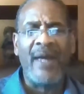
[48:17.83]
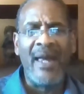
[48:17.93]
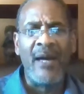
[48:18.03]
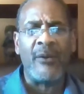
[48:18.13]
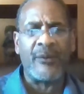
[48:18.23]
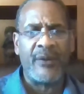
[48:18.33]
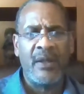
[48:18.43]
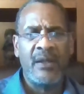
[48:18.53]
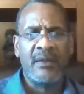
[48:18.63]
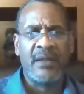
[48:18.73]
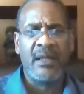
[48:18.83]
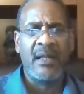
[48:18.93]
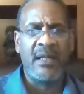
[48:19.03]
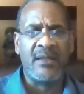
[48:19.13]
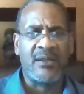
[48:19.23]
health than
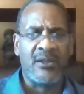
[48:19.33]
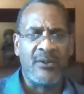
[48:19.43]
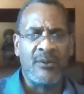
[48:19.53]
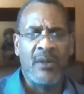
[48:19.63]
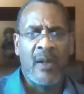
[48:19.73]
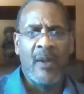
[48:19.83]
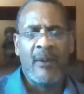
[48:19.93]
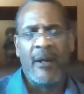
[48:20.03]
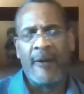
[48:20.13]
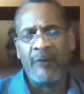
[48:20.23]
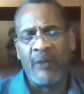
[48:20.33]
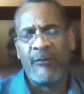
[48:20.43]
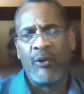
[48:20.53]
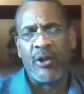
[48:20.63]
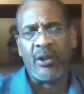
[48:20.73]
it is to look
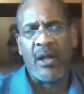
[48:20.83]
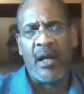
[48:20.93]
for